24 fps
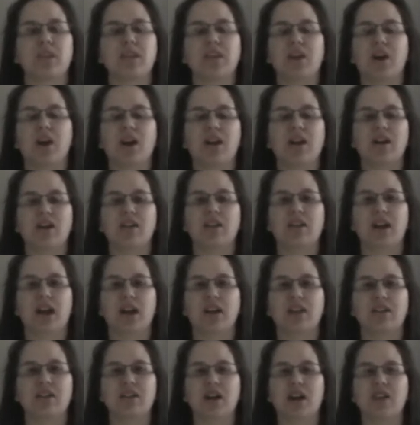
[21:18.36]
Yeah,
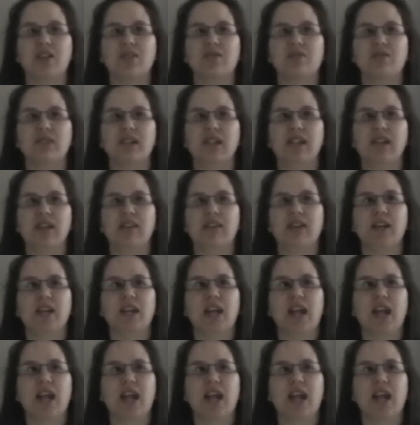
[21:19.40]
I just really love it.